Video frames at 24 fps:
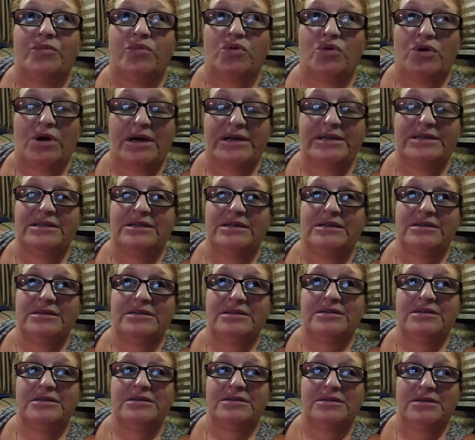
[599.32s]

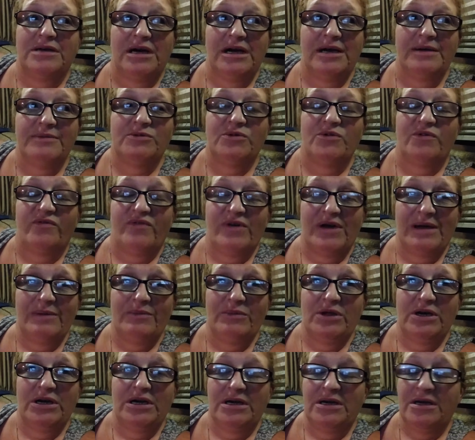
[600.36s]
priceless times with
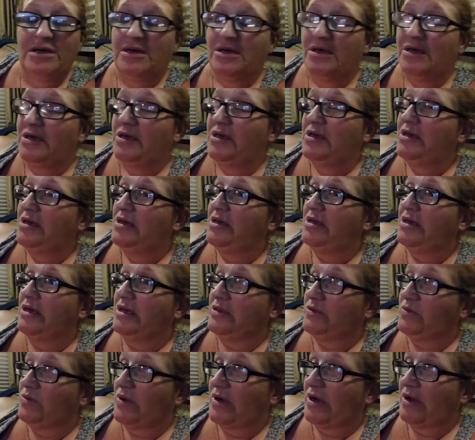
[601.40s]
family is
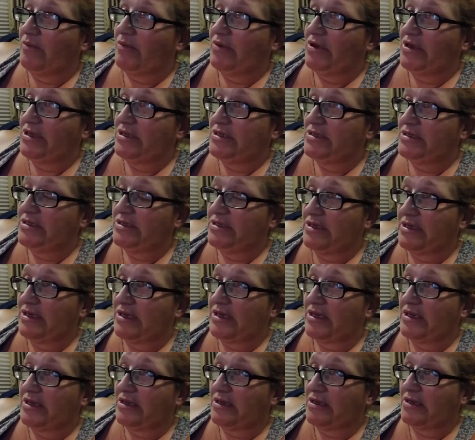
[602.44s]
what I miss.
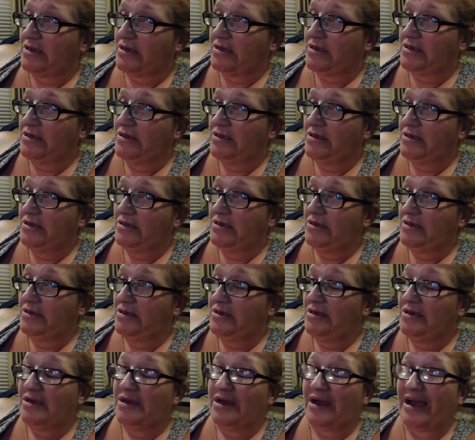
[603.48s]
And
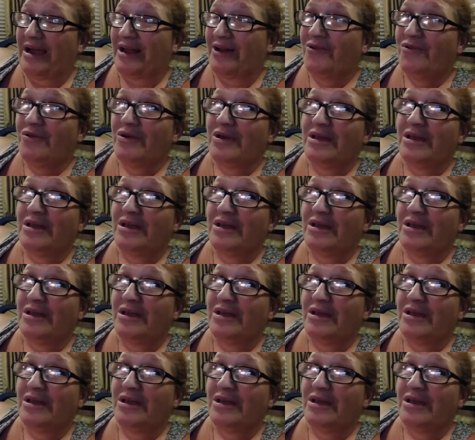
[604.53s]
I don't